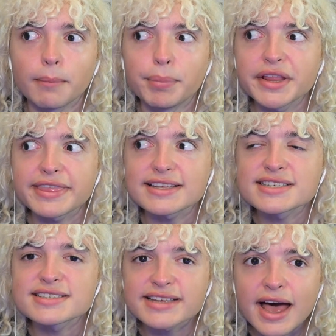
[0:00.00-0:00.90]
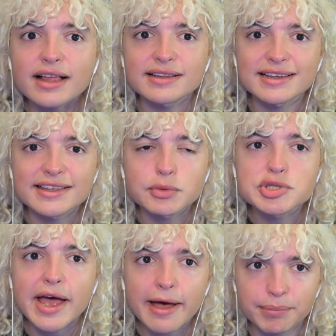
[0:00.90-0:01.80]
But that's exactly, I think, what's
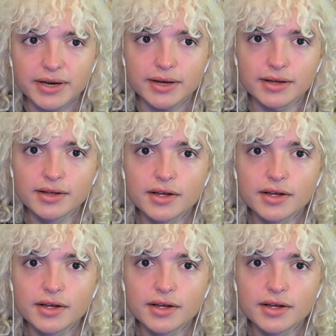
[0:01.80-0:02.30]
happening.